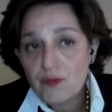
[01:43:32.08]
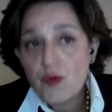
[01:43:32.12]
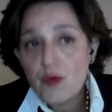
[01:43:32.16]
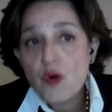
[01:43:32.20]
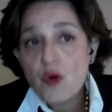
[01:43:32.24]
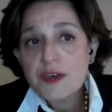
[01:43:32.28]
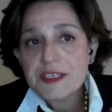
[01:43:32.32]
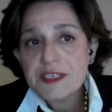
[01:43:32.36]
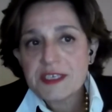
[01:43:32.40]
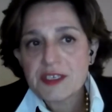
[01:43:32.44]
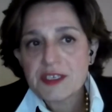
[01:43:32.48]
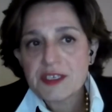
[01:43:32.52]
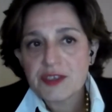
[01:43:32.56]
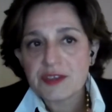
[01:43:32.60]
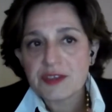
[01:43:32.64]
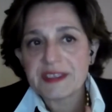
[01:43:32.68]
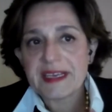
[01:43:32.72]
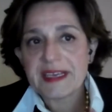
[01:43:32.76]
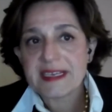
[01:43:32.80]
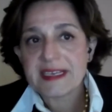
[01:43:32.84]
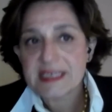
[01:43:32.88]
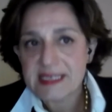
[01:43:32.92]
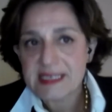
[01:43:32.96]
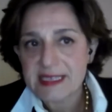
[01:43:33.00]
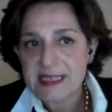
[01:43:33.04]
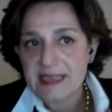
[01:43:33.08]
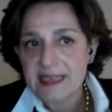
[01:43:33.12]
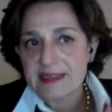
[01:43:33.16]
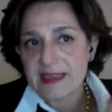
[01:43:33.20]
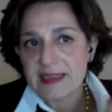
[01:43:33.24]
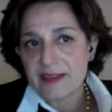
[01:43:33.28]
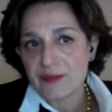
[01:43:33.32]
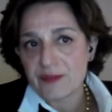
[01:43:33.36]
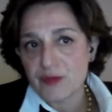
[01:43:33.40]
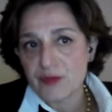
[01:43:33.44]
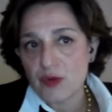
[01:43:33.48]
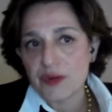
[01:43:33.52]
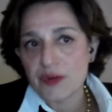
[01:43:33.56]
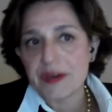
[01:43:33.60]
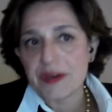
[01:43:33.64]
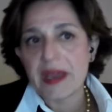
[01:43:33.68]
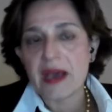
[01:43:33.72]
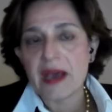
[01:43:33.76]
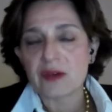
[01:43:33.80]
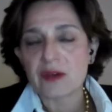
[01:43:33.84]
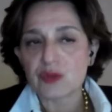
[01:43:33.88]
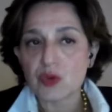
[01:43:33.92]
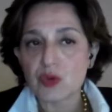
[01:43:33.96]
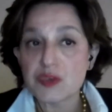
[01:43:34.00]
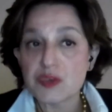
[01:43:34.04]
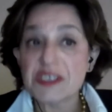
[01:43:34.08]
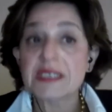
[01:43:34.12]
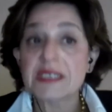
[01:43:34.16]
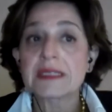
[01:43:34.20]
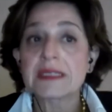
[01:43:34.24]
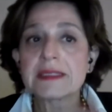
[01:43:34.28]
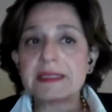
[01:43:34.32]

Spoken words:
forces to the extent that for now those